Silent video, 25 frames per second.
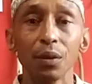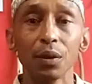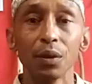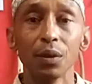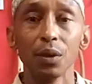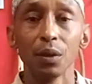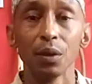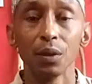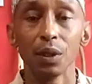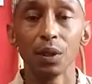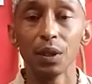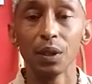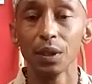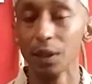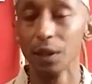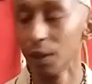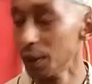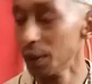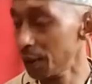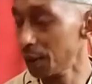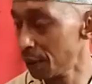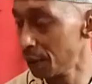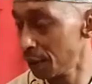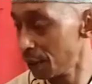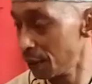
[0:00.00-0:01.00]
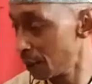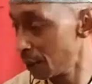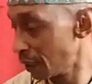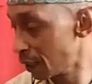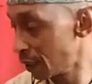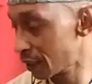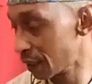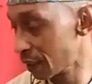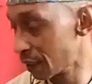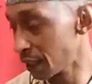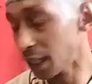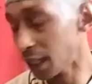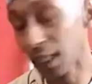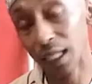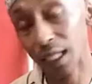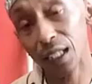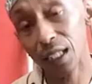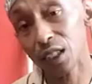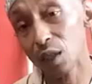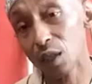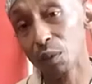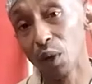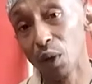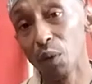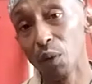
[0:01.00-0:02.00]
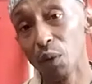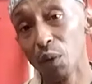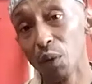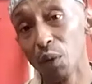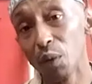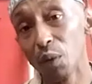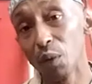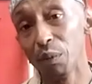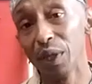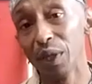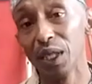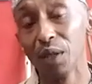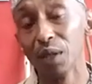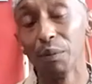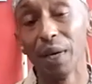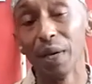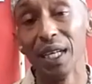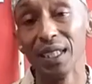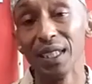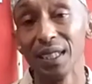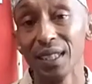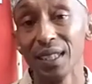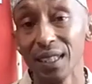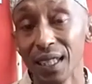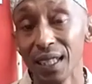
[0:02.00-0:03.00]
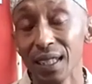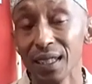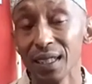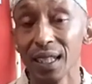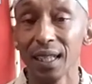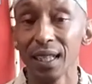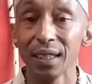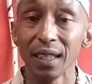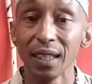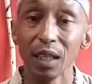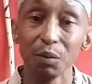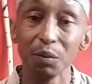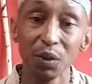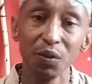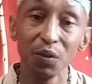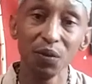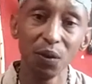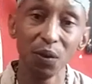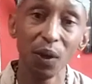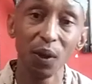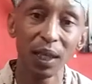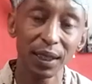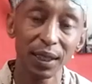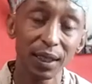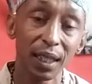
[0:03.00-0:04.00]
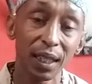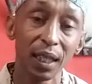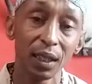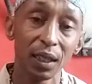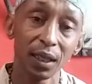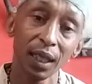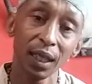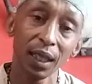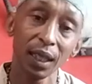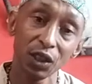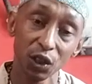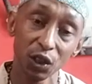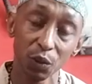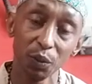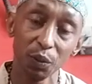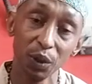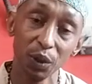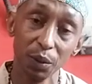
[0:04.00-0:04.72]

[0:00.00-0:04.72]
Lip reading: So as a healer, it's about minimizing things like that before I start touching.